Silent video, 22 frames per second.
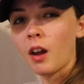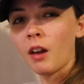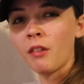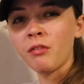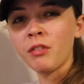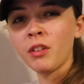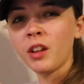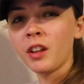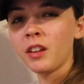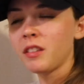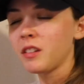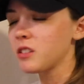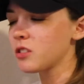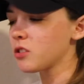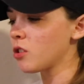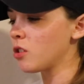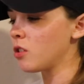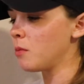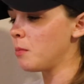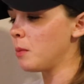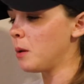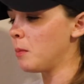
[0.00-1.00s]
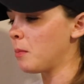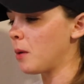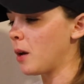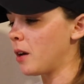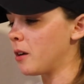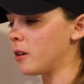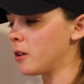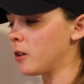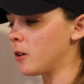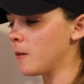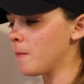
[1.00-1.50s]
I feel like this could have been
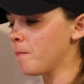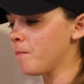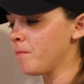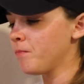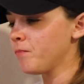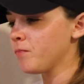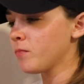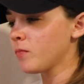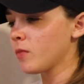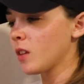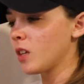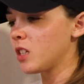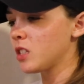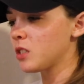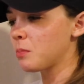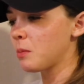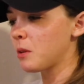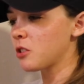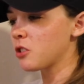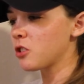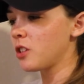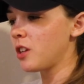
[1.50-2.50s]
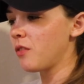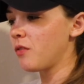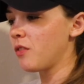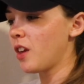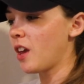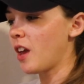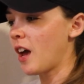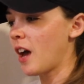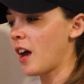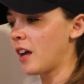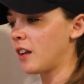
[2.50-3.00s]
better, especially if
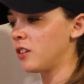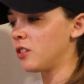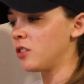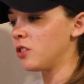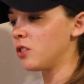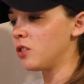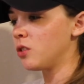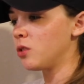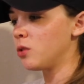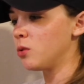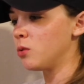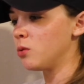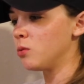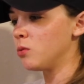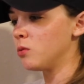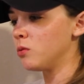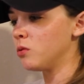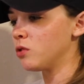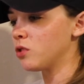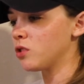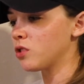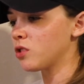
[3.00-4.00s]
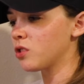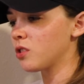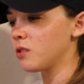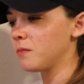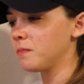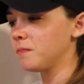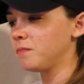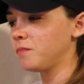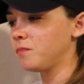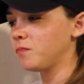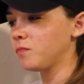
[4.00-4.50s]
they hadn't used
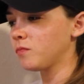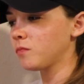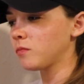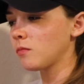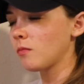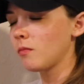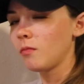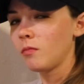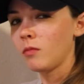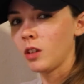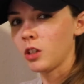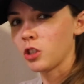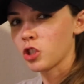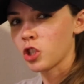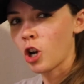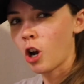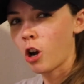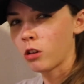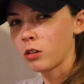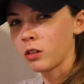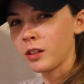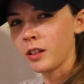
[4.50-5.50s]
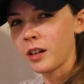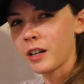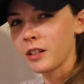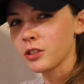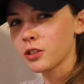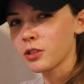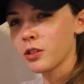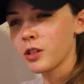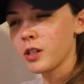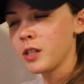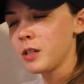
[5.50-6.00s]
the chocolate ice
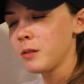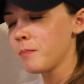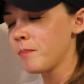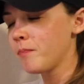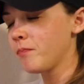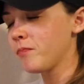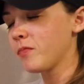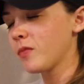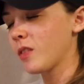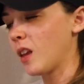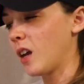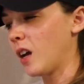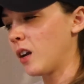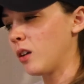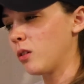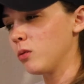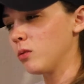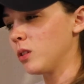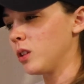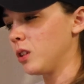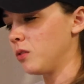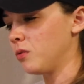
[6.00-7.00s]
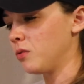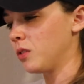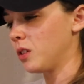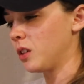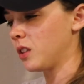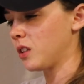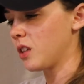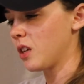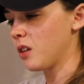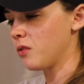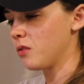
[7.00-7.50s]
cream. I don't really feel
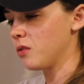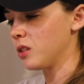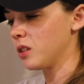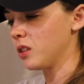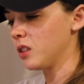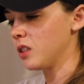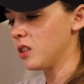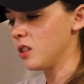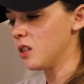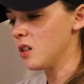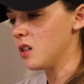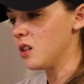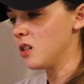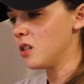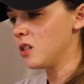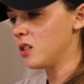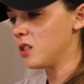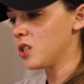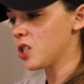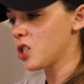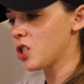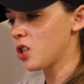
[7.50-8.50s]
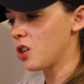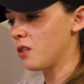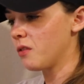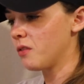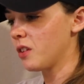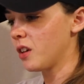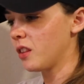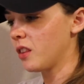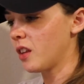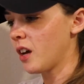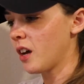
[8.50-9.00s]
like they really should have
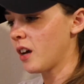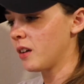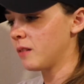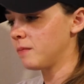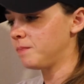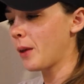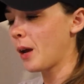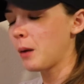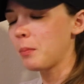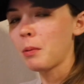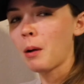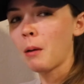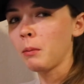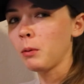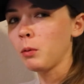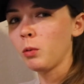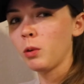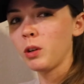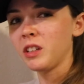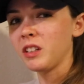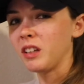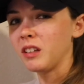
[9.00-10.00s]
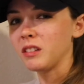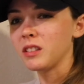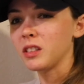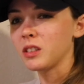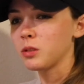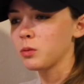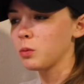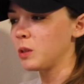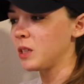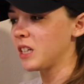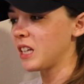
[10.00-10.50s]
done that. I probably wouldn't get
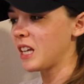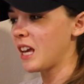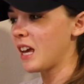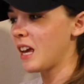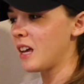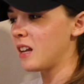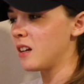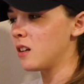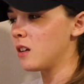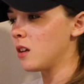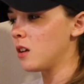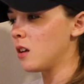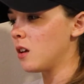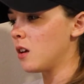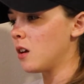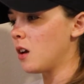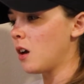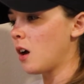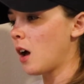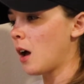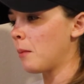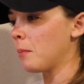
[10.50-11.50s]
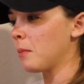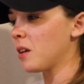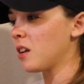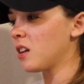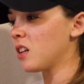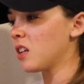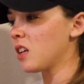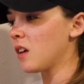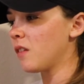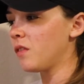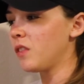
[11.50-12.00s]
this one again. I'm
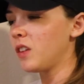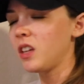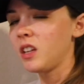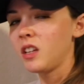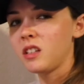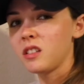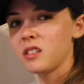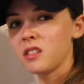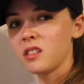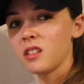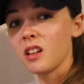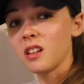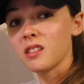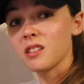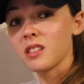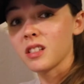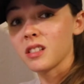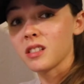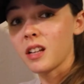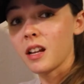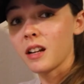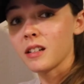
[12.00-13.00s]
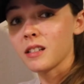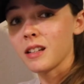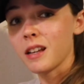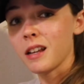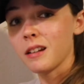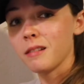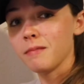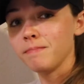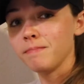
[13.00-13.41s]
gonna give this a 6 out of 10.